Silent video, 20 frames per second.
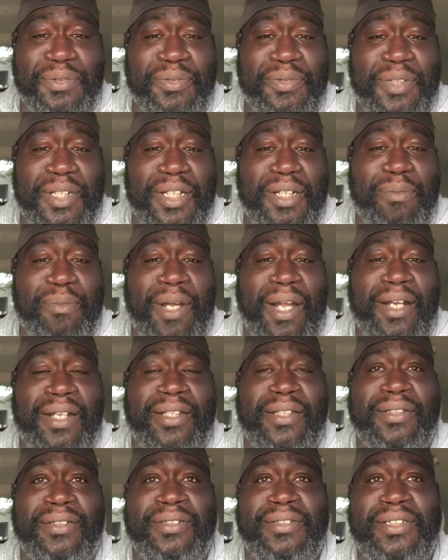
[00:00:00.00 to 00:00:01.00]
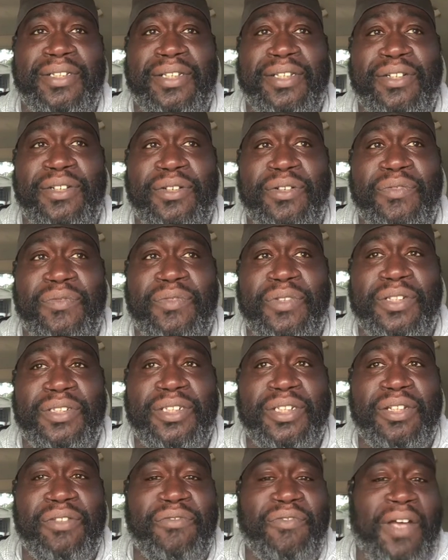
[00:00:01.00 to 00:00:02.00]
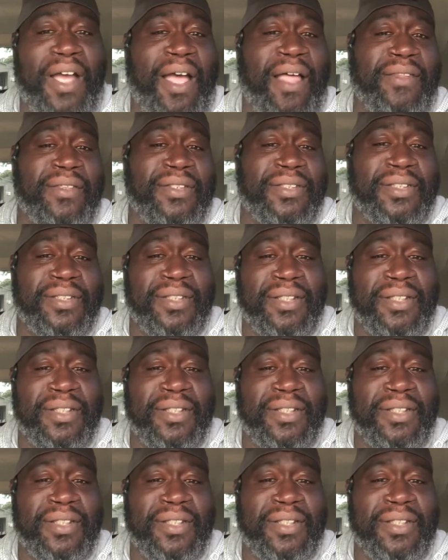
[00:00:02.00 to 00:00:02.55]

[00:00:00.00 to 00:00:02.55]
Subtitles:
anybody, if there's any fathers